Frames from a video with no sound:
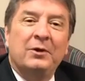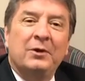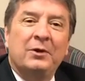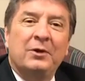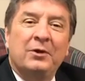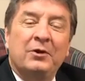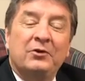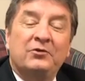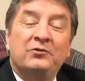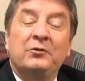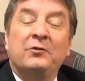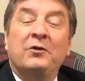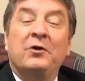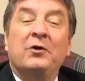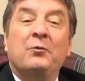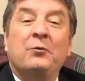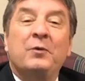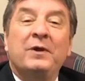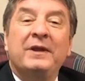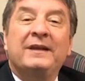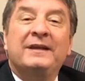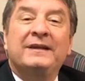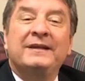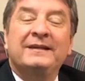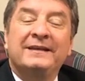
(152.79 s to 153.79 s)
so that we
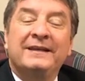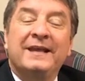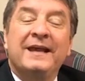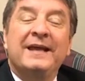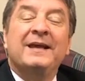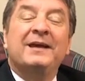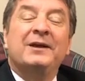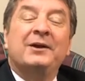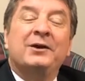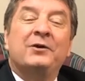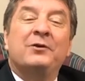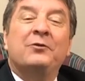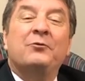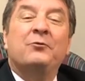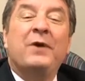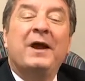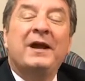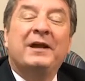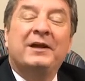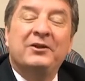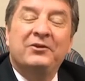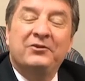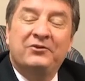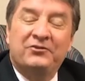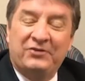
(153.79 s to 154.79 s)
could
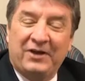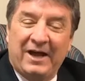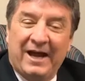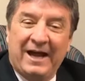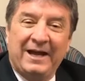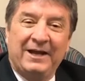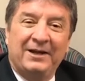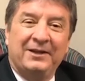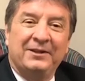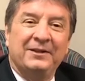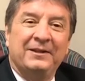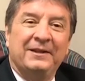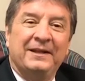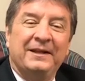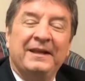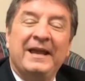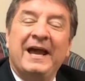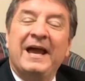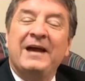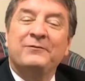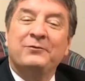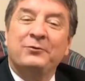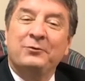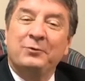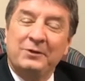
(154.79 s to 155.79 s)
reconcile and
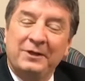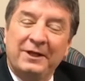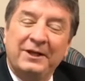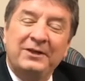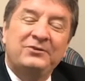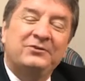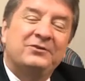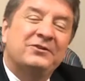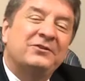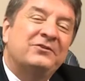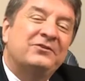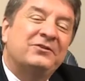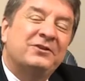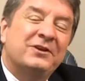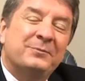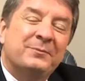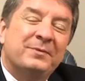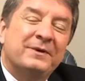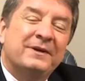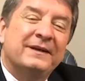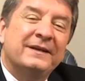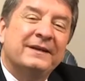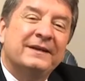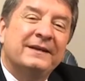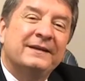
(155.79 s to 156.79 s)
have a relationship
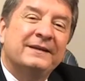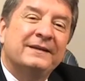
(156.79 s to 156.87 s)
again.